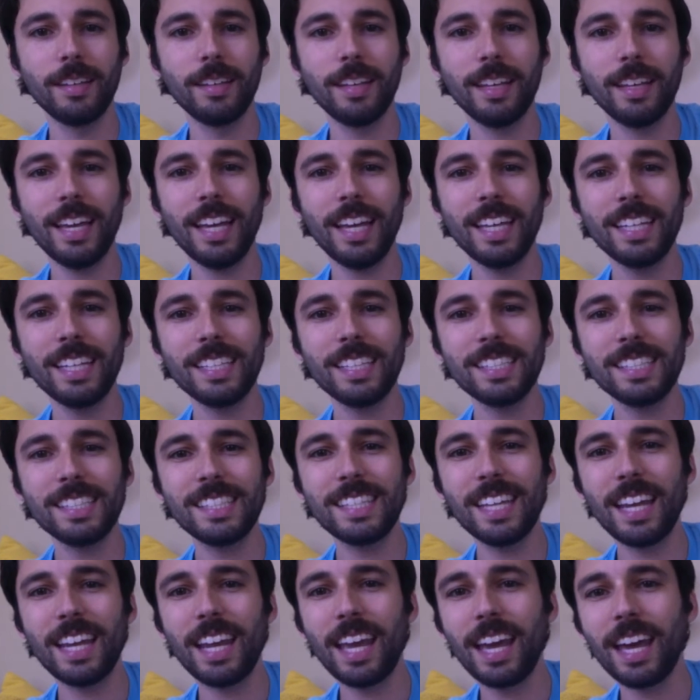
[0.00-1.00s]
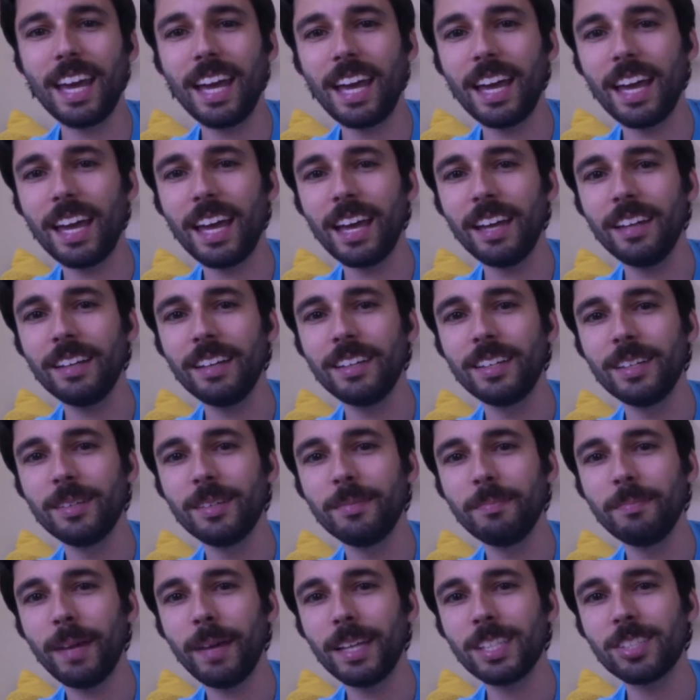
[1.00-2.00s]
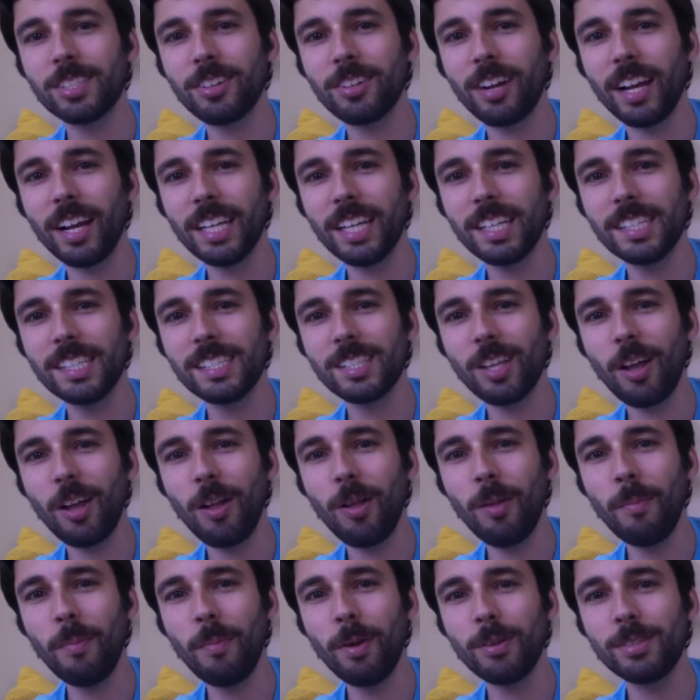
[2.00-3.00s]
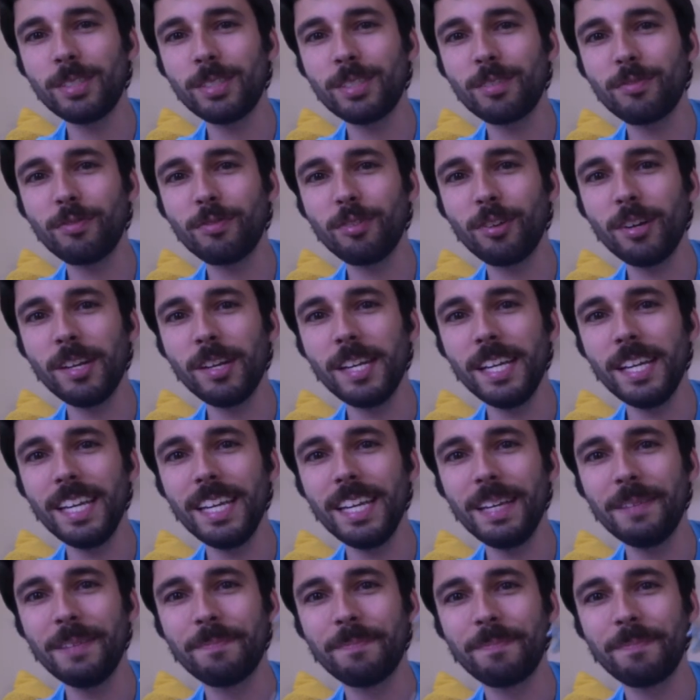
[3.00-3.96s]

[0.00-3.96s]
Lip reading: And ta-da! My dragon's almost free!